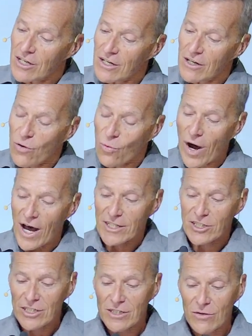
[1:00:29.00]

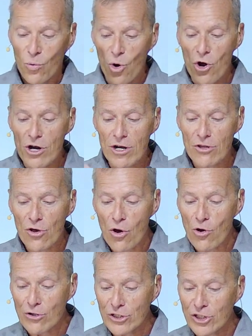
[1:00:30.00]
what? Warn
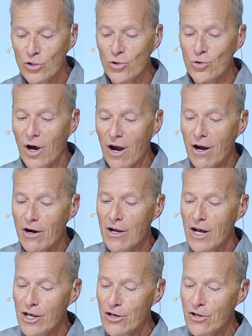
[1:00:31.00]
those who are
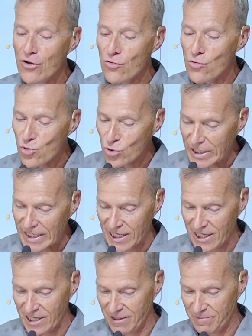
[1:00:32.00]

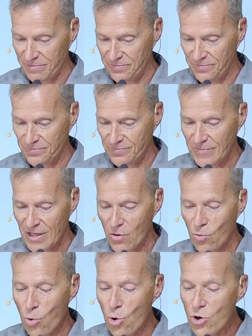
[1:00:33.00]
unruly.
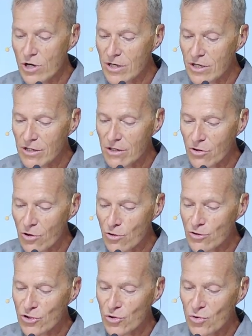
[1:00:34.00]
Warn
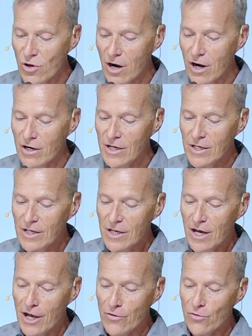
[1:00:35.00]
those who are
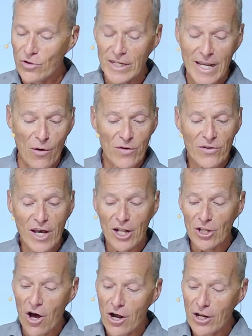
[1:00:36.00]
unruly. Now, we've got a
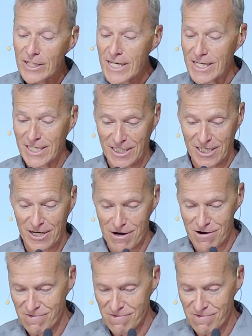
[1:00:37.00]
long list here.